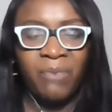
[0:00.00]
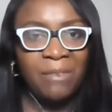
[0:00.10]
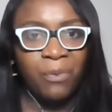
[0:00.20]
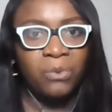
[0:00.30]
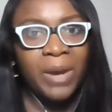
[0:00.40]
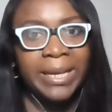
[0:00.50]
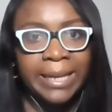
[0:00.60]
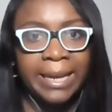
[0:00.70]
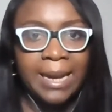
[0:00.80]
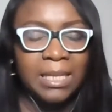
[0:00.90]

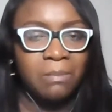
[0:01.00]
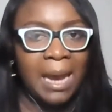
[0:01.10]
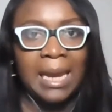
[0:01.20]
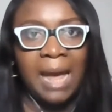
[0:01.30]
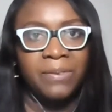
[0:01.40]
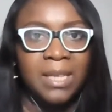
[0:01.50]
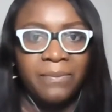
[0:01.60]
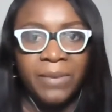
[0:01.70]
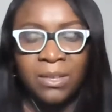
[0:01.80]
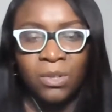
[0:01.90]
500K that is my life
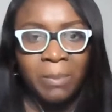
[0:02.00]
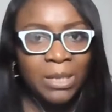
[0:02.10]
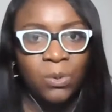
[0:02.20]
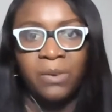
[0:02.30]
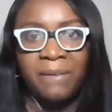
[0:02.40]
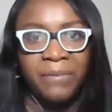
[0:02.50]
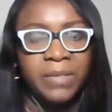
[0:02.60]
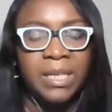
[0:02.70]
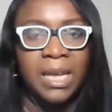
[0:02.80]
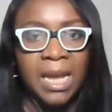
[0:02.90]
savings or my
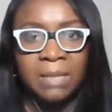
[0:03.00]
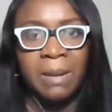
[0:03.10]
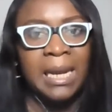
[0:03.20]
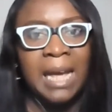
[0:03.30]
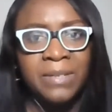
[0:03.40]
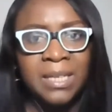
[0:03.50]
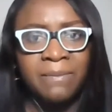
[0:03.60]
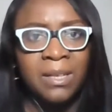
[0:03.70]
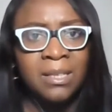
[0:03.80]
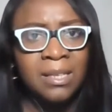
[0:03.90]
250K that is my life
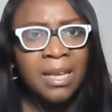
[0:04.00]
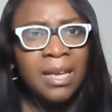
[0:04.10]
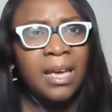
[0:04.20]
savings.